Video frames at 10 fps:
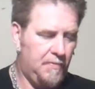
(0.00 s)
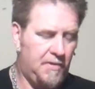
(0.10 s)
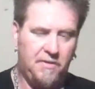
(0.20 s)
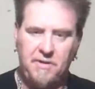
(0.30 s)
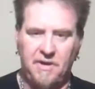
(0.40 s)

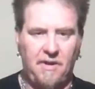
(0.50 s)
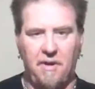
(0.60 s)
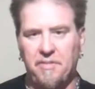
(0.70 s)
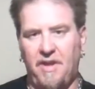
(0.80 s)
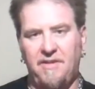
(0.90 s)
This
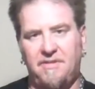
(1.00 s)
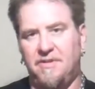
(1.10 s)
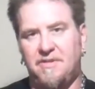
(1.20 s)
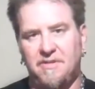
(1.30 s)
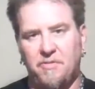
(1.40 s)
guitar plays
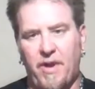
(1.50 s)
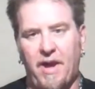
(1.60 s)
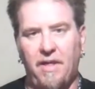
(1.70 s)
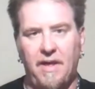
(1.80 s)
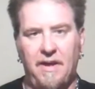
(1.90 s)
just as
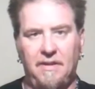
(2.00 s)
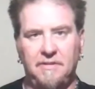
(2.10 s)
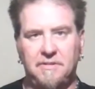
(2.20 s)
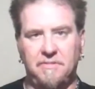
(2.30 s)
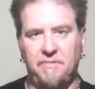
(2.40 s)
well
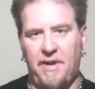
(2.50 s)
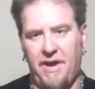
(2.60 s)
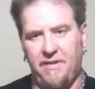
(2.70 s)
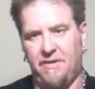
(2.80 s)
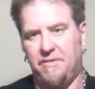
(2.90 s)
as my
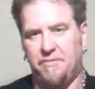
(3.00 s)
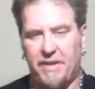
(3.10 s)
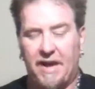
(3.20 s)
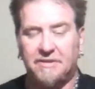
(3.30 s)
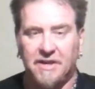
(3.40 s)
other
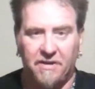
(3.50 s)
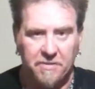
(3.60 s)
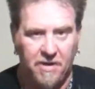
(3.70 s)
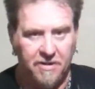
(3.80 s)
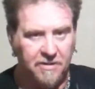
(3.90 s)
Black Cherry
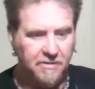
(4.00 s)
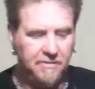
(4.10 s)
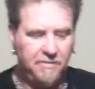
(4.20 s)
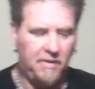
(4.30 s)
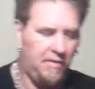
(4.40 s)
model.
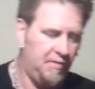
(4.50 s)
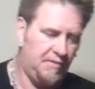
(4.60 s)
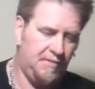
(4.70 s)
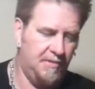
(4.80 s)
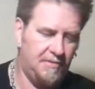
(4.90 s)

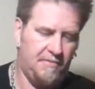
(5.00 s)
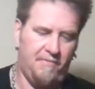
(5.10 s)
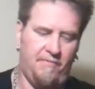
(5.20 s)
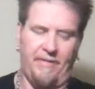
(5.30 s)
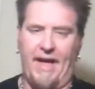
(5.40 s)
Just
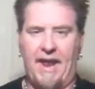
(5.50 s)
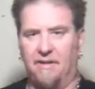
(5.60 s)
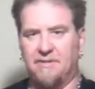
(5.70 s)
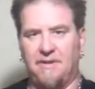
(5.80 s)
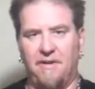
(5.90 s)
flat
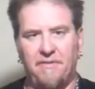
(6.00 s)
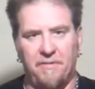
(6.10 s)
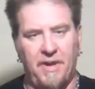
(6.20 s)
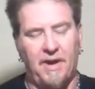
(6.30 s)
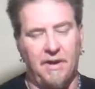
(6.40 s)
out start
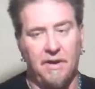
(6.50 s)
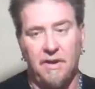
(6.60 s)
from there.